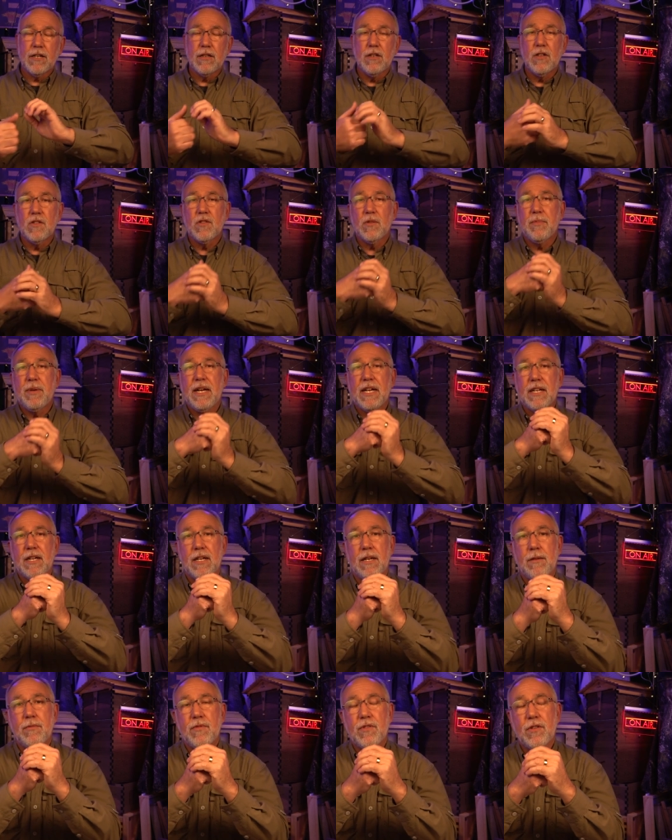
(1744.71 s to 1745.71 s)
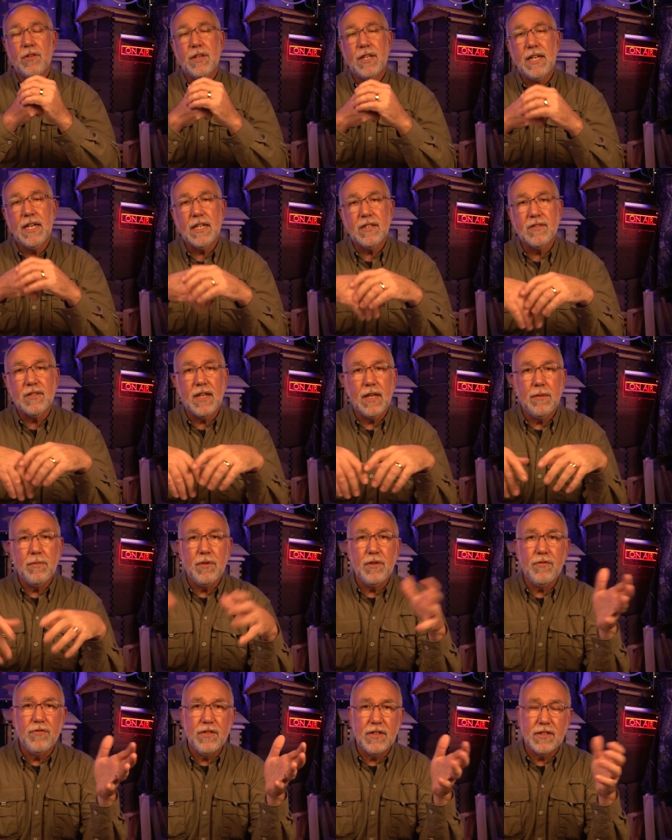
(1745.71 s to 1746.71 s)
and close it back up. So the next time
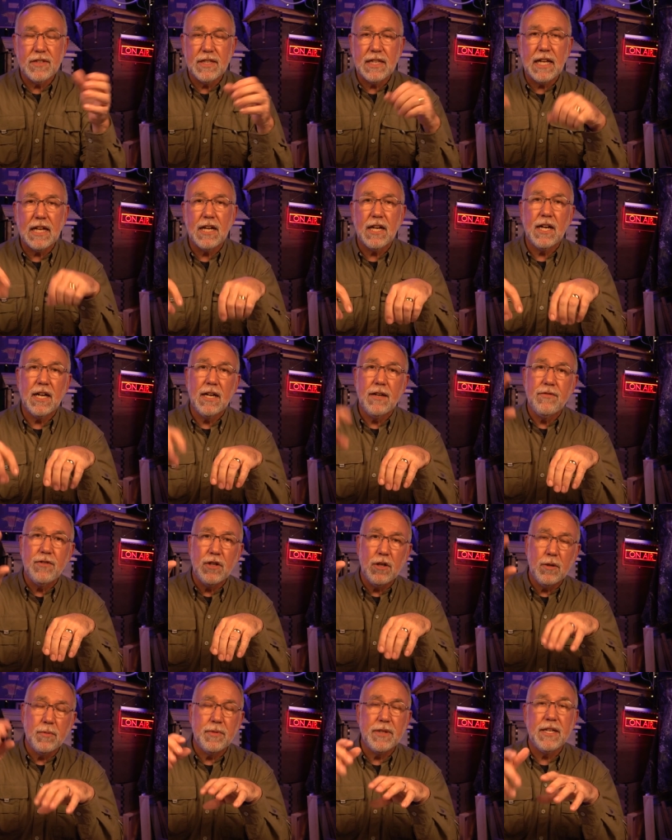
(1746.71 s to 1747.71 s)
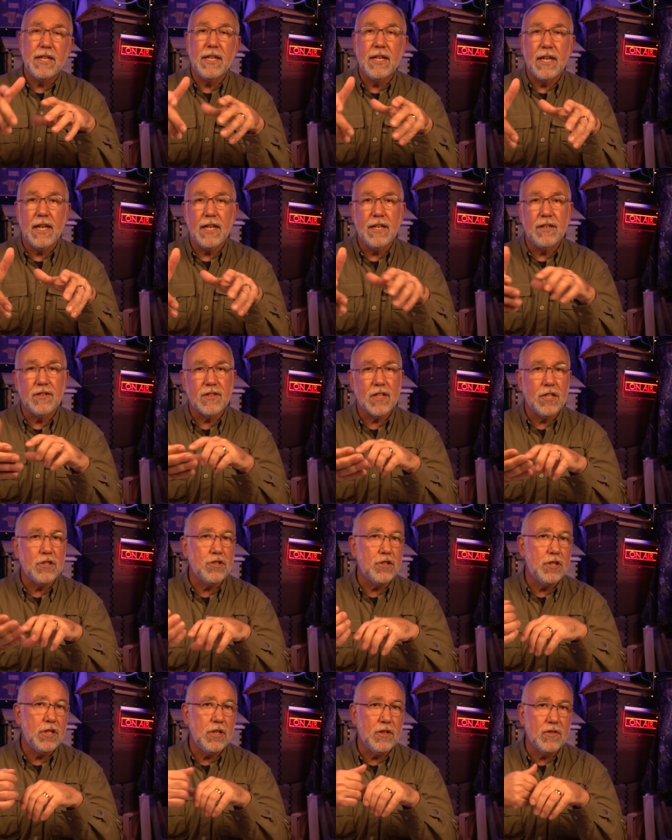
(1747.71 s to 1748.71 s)
you visit that hive, you open it and it's got
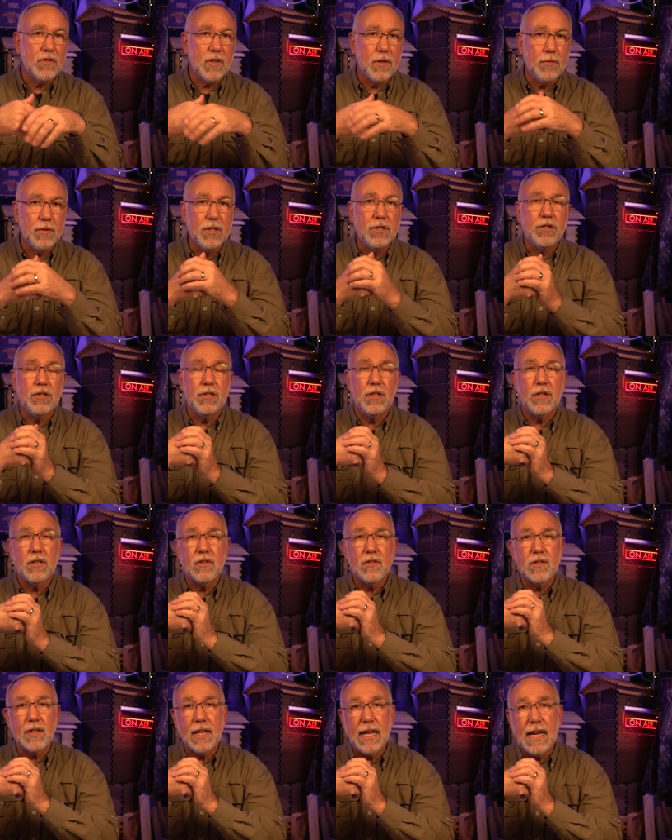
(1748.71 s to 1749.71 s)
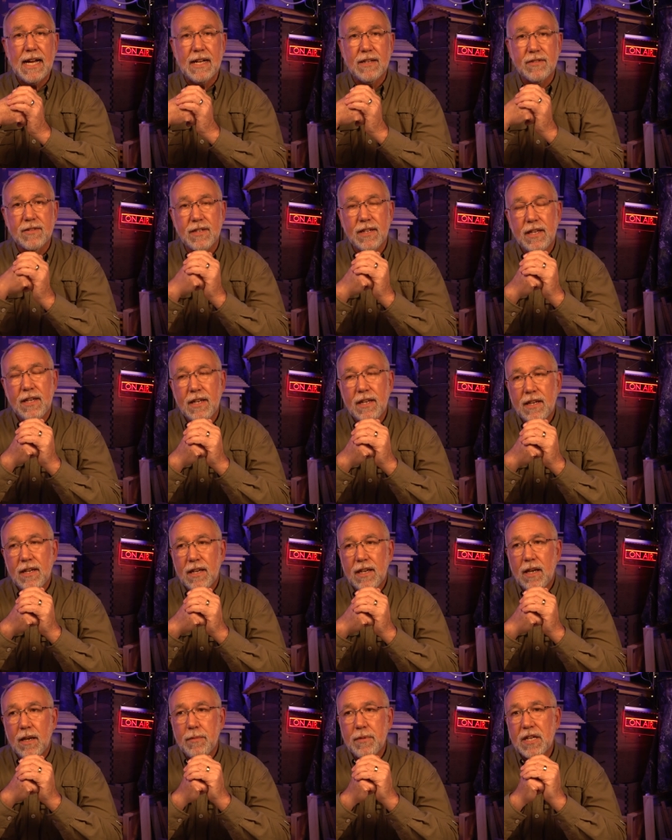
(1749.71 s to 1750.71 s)
your notes on what you noticed last.
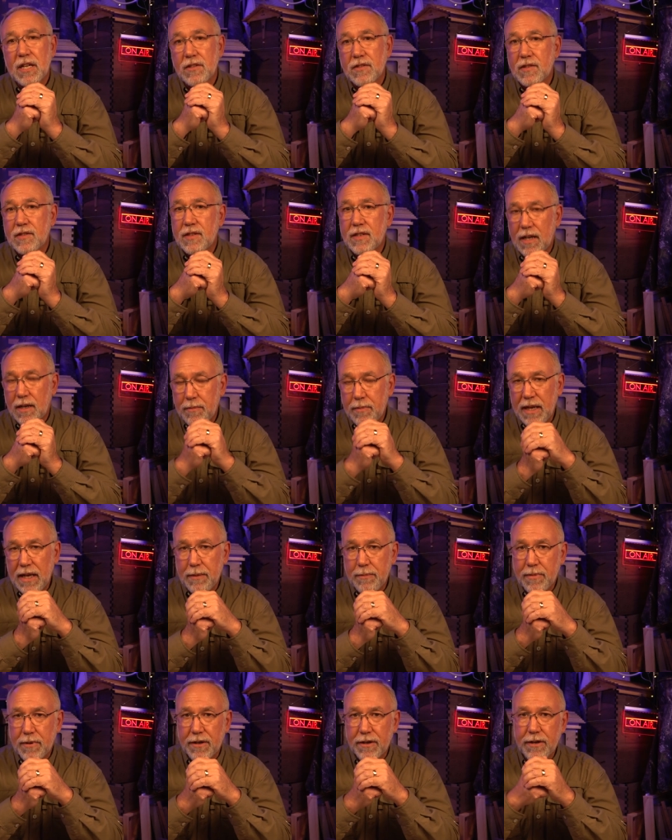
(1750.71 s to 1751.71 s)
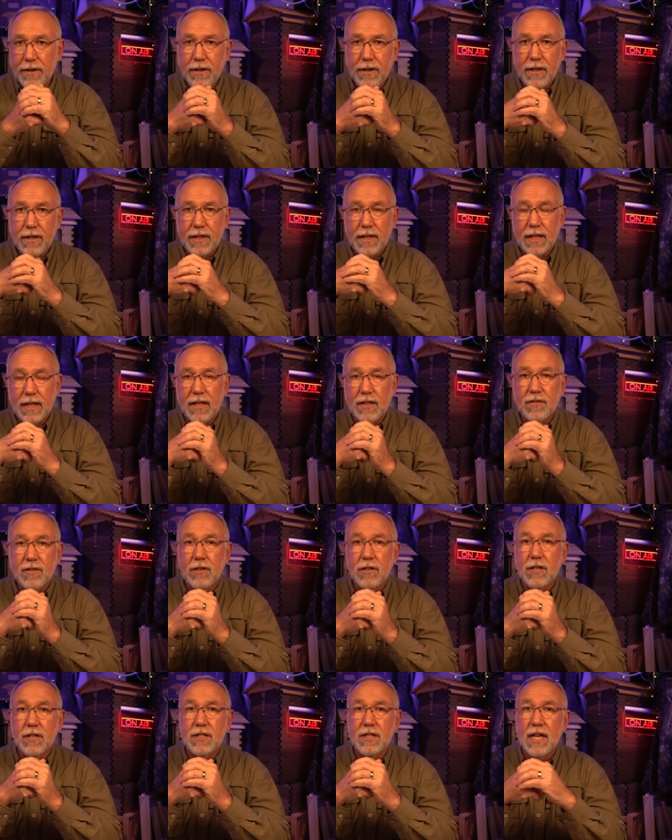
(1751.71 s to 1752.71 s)
And because it's not paper, they last a
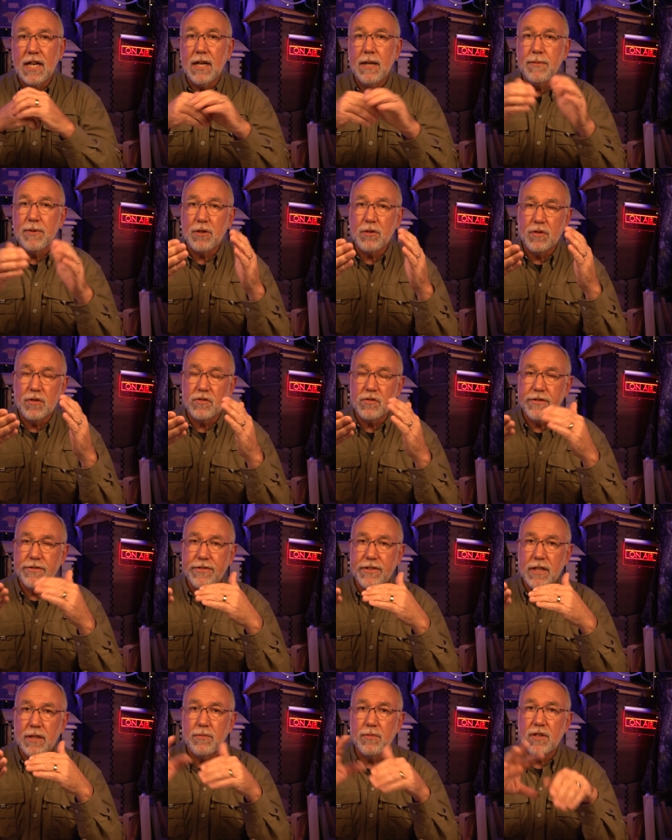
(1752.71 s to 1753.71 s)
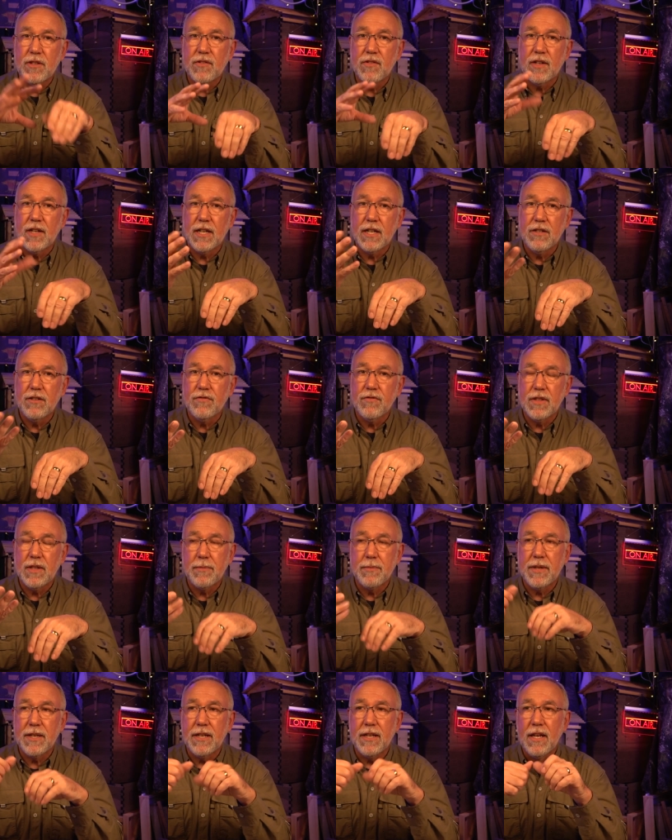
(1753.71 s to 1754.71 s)
long time, and of course, when you fill up one side, you
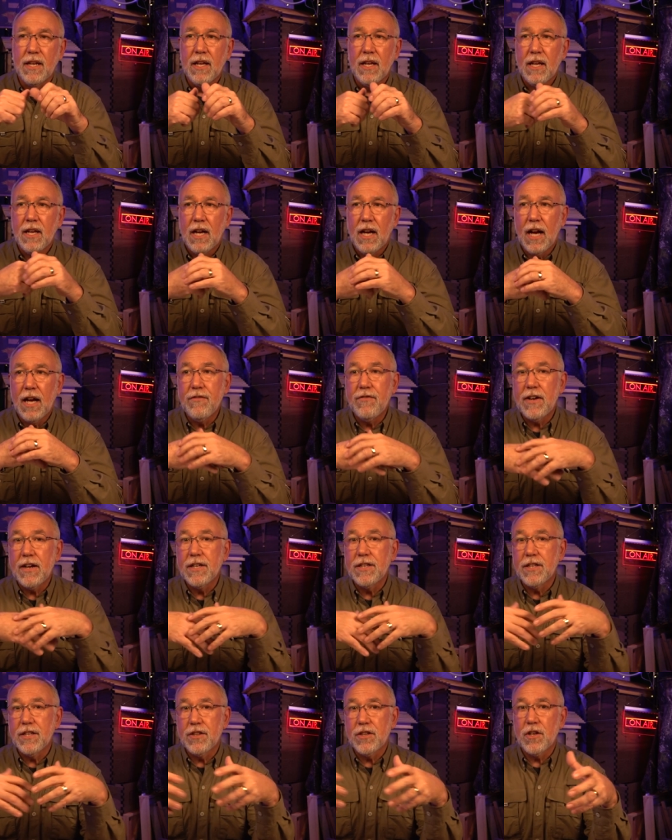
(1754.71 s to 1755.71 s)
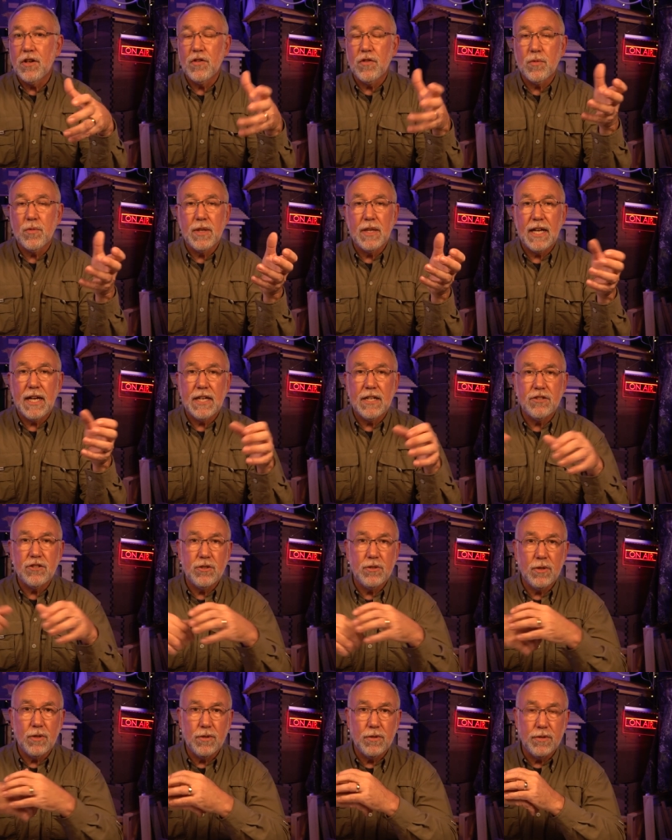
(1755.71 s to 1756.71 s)
flip it. I find that those will last
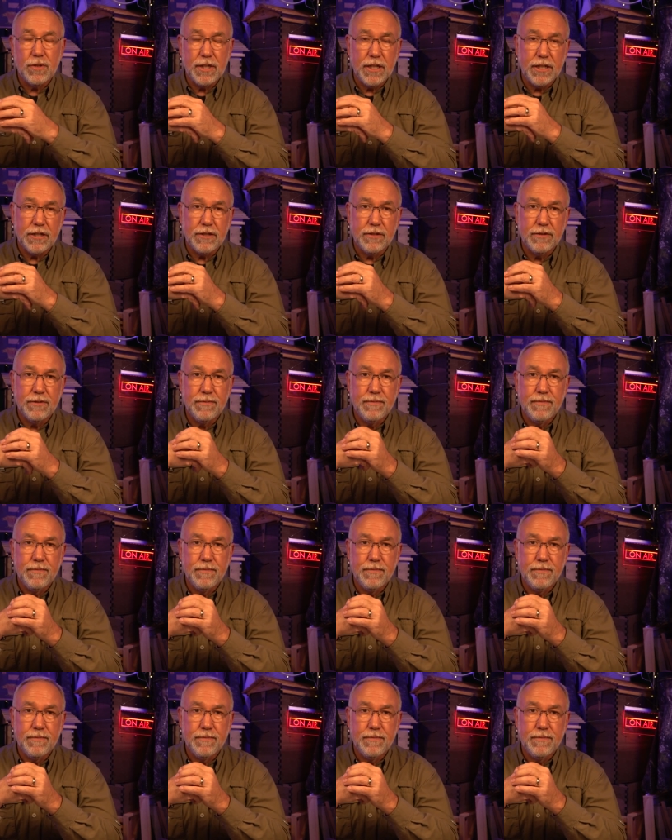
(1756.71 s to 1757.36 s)
you a whole year.